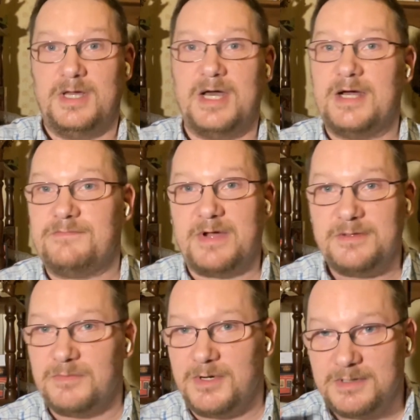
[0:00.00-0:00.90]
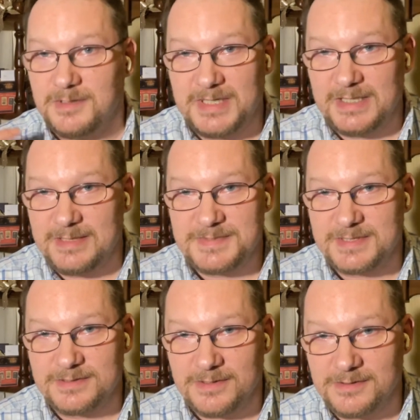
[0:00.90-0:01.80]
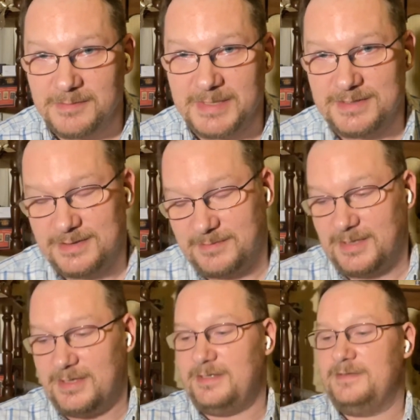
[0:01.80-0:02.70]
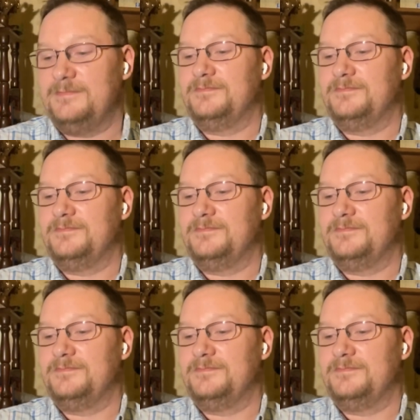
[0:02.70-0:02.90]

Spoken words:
I'd rather walk on my lips than talk about somebody.